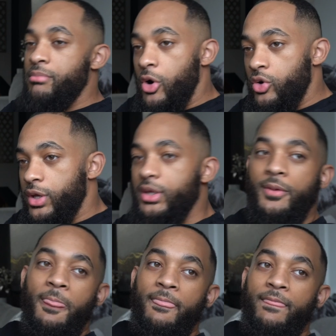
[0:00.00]
bulking.
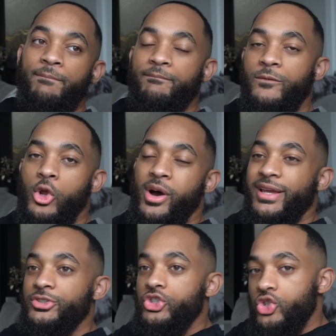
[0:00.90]
You know, I
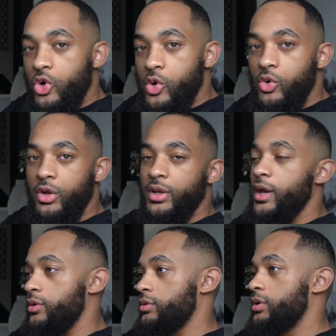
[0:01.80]
enjoy working
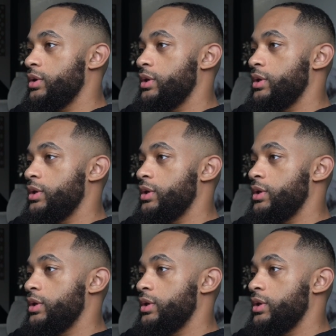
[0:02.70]
out.